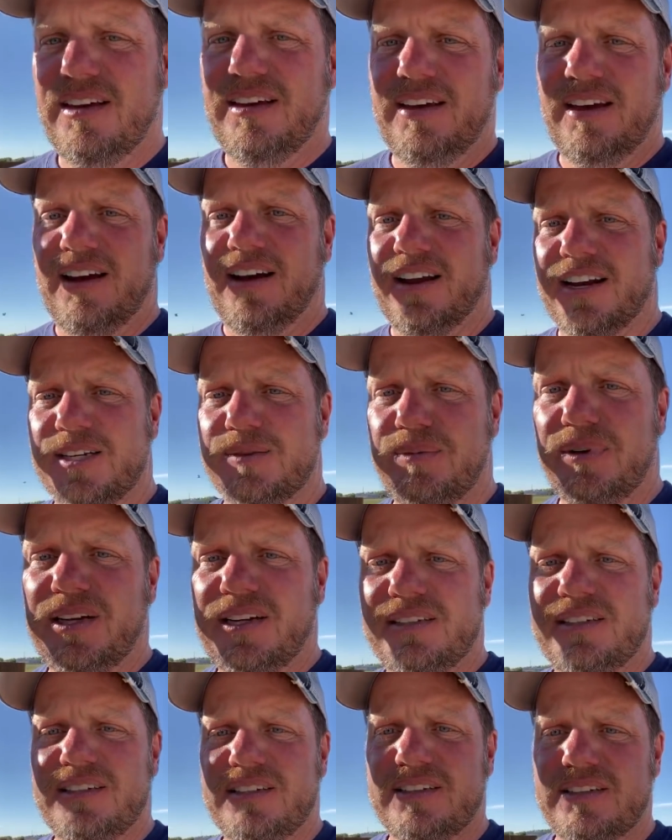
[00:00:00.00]
Hot as
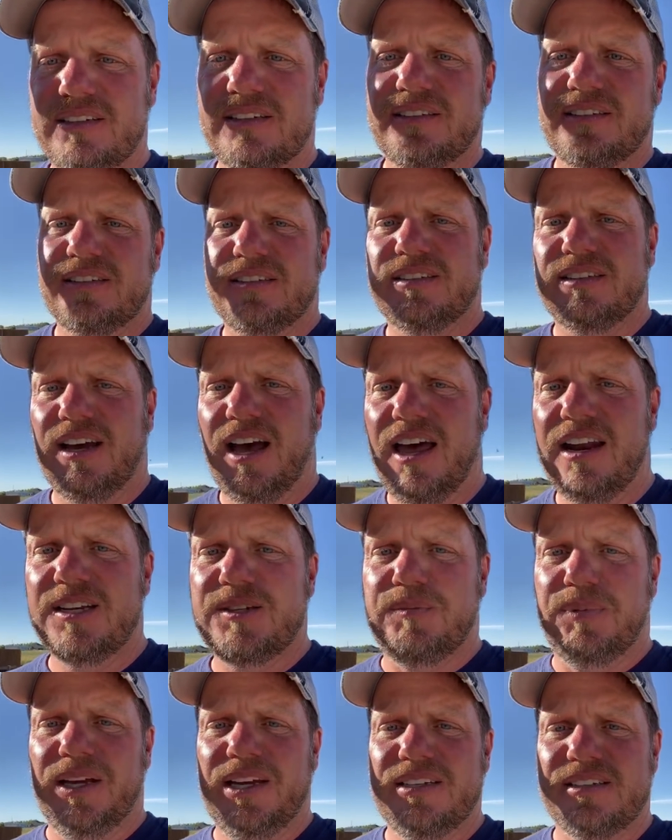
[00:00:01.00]
blazes, hot
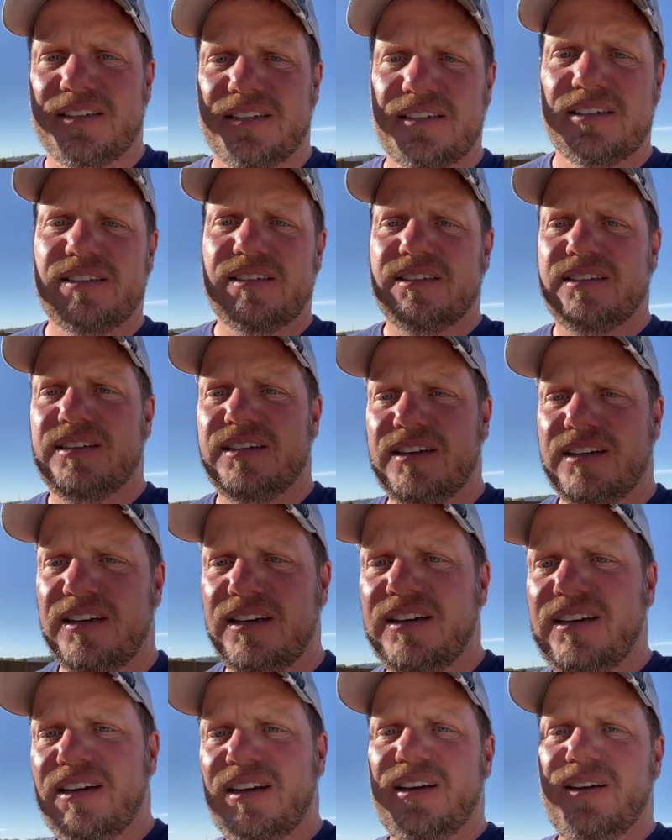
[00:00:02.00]
as blazes.
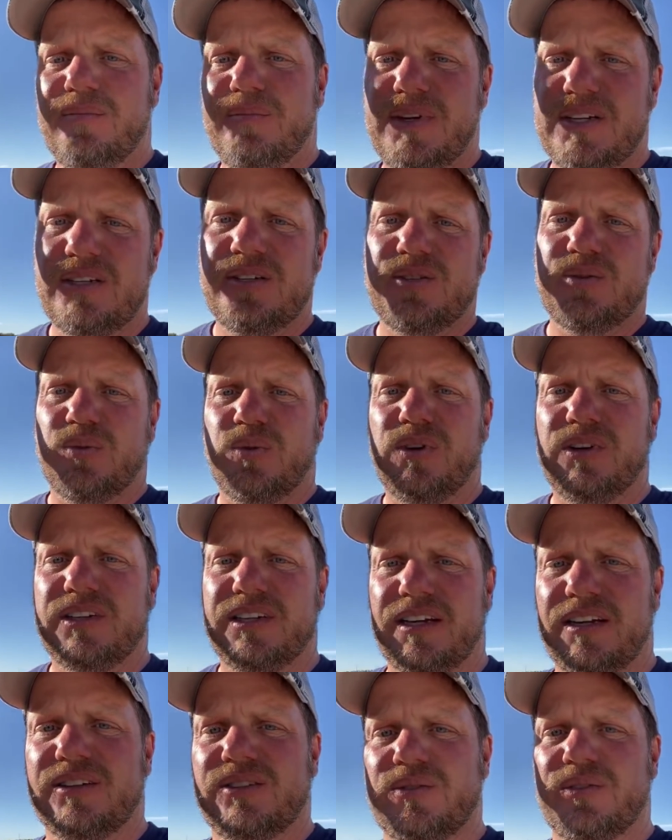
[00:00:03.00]
Missions
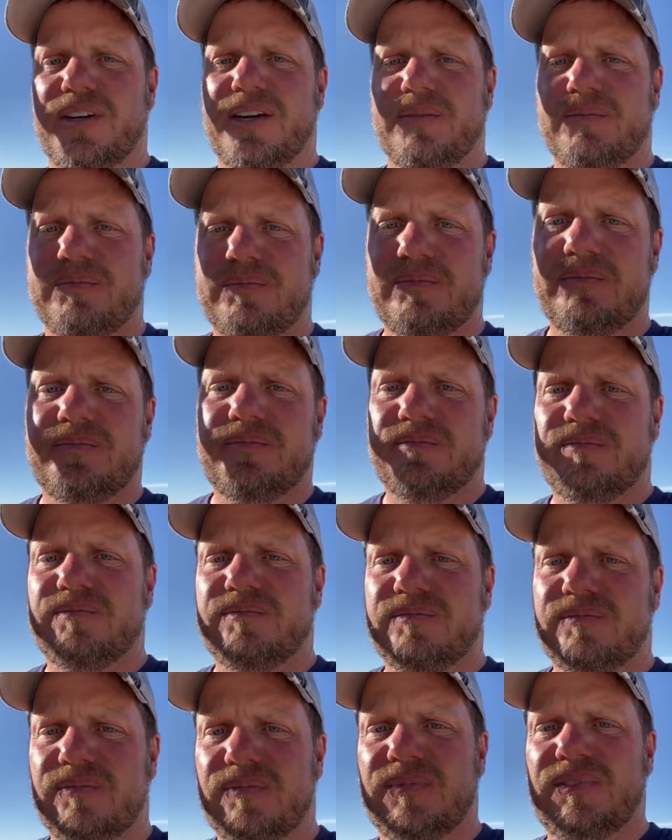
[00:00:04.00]
warranty on this Ram.
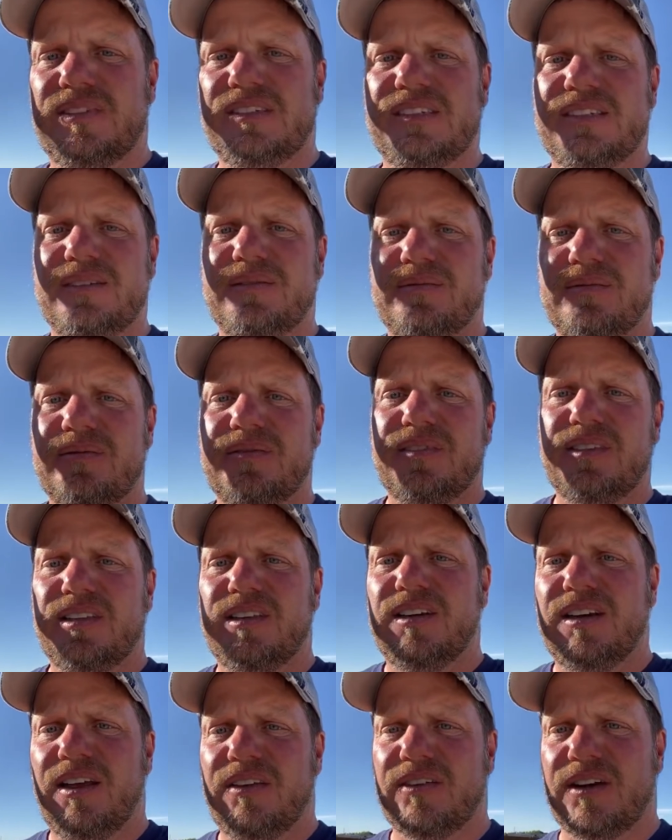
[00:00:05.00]
Yeah,
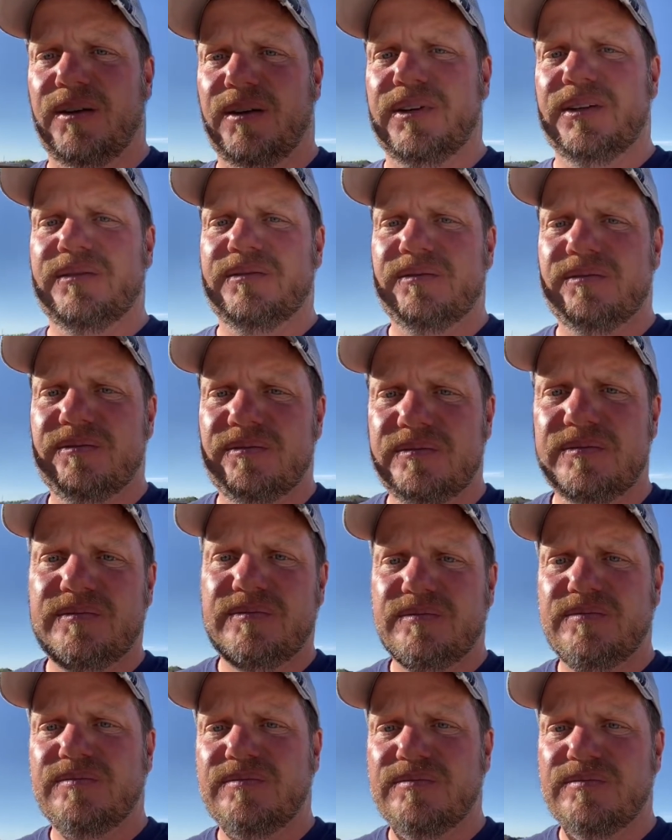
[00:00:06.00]
I'll grab it.
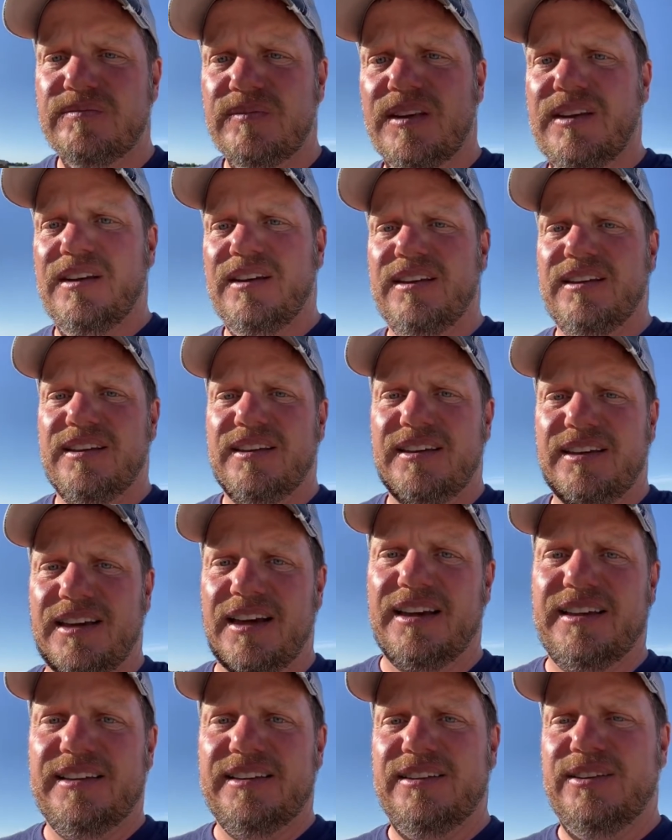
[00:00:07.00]

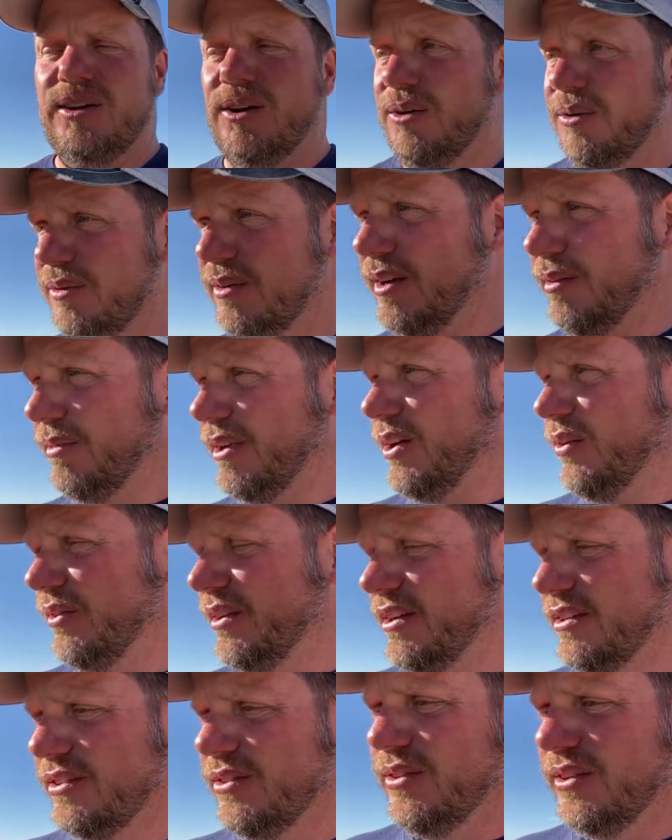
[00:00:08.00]
Yeah, no, I'm not going
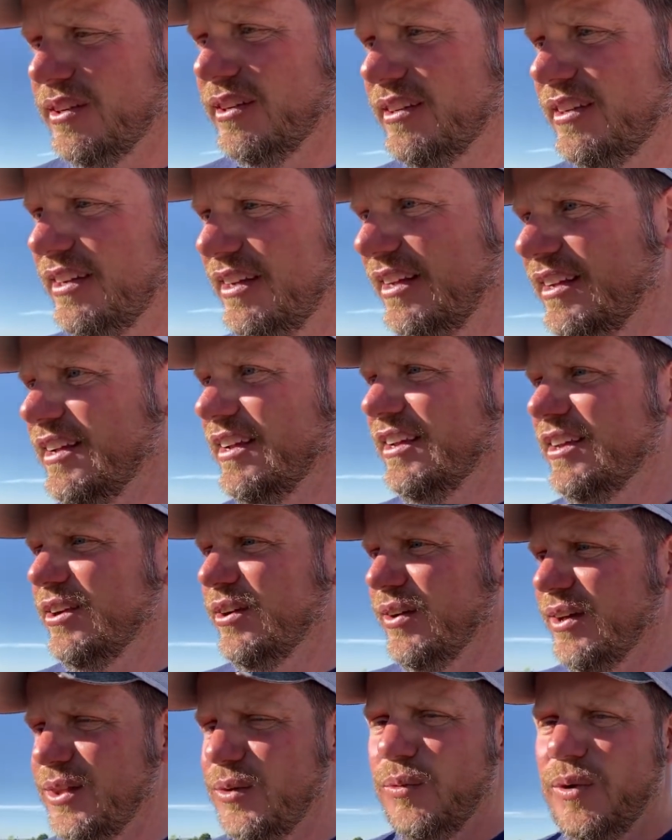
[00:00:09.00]
to Arizona. You
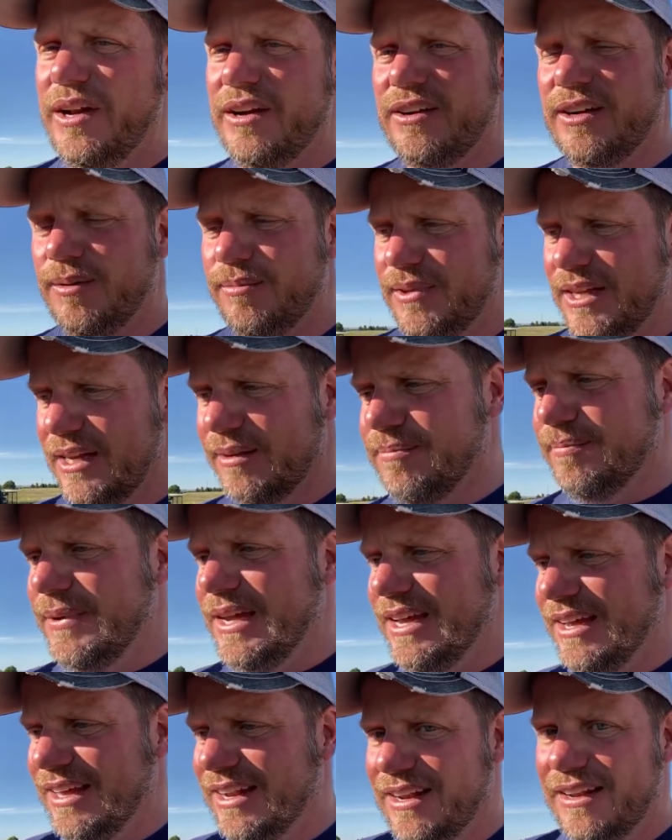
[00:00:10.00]
know, in the winter, I'm like,
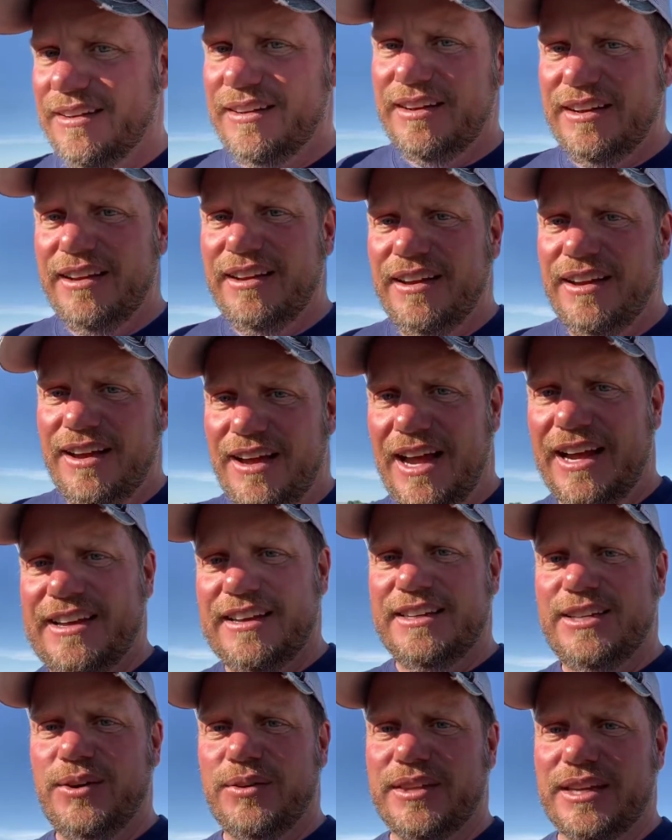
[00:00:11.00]
man, I
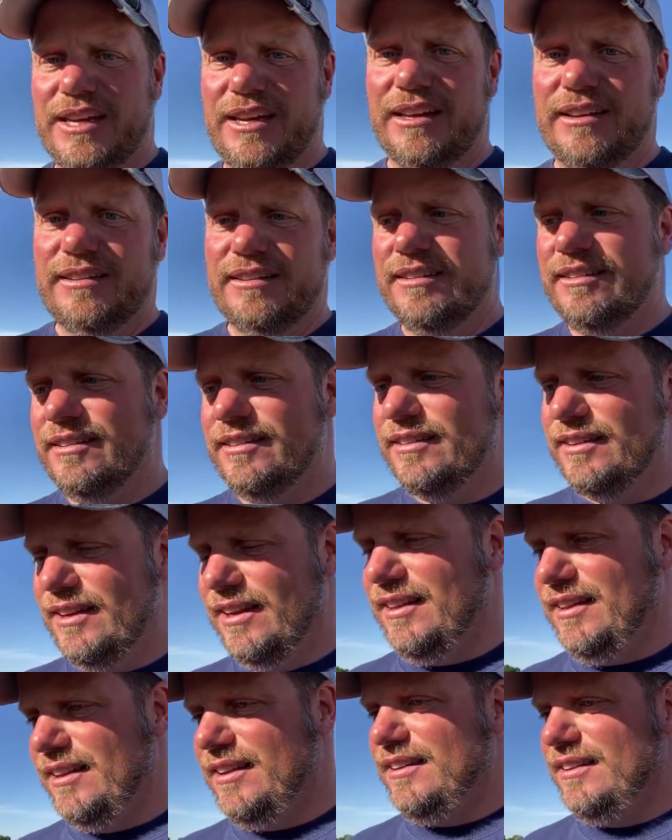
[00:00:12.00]
can deal with the heat.
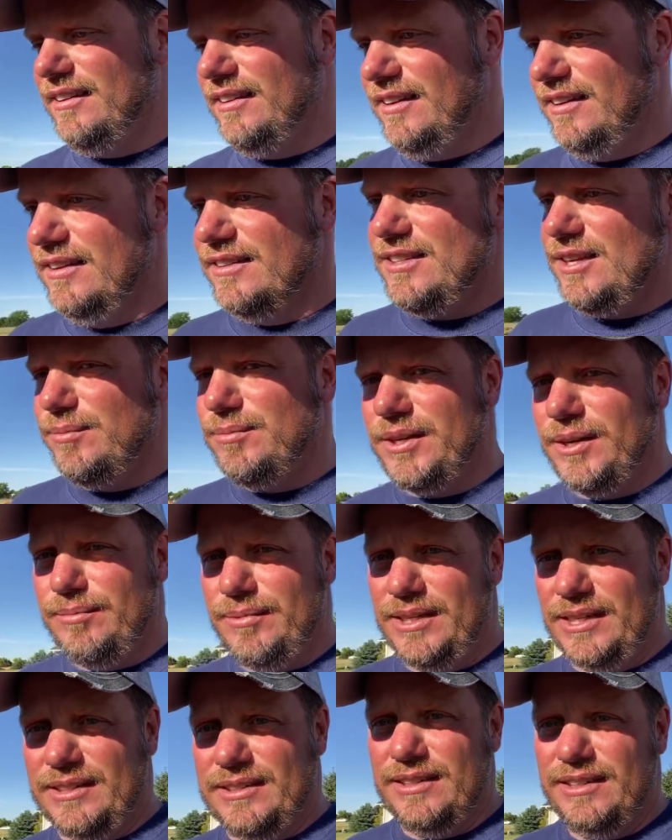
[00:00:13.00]
And then in the summer, I'm
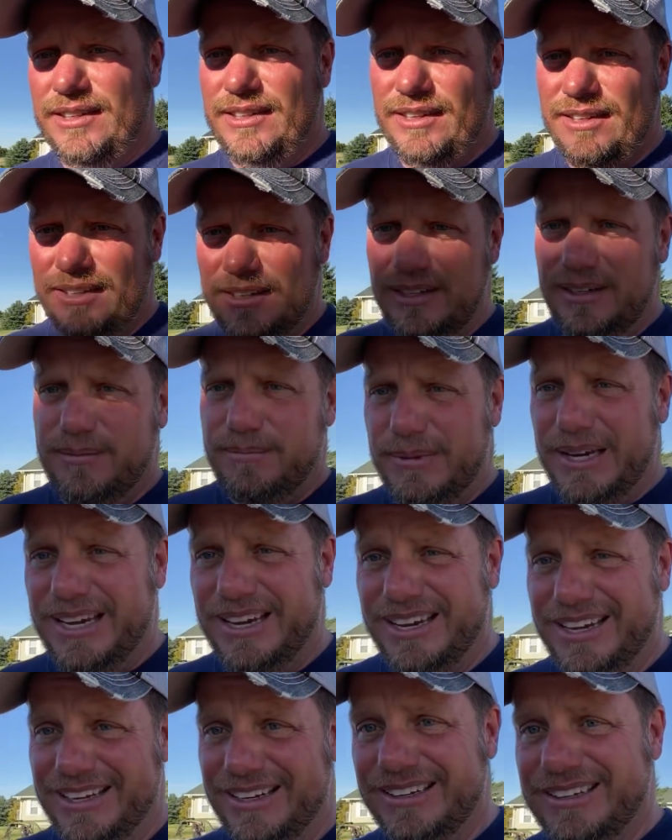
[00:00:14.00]
like,
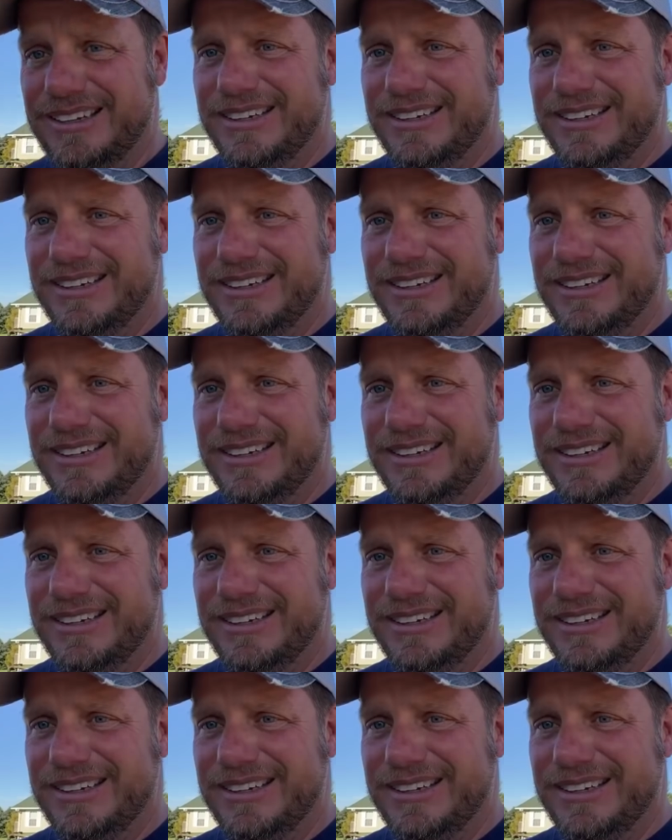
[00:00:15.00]
man,